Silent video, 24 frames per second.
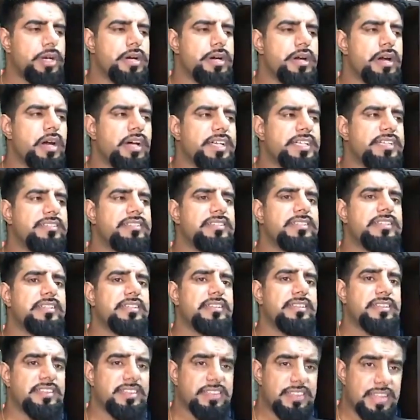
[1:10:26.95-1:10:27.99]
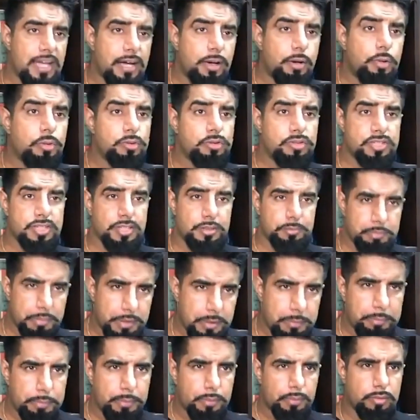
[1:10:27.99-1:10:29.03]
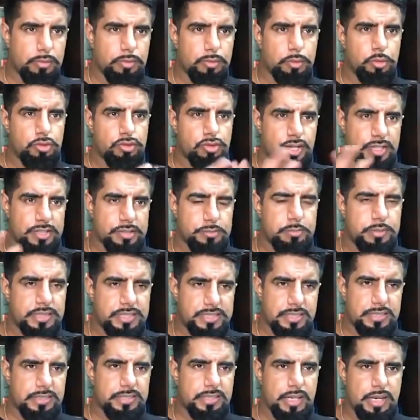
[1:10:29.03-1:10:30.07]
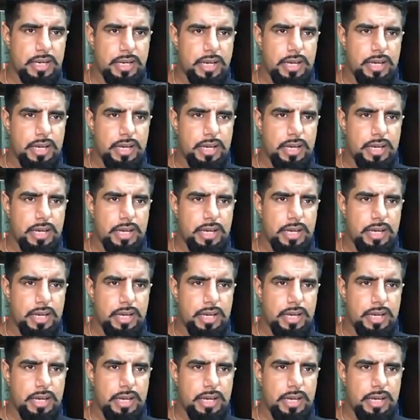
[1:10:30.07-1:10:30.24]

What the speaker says: 90,000 people who transmitted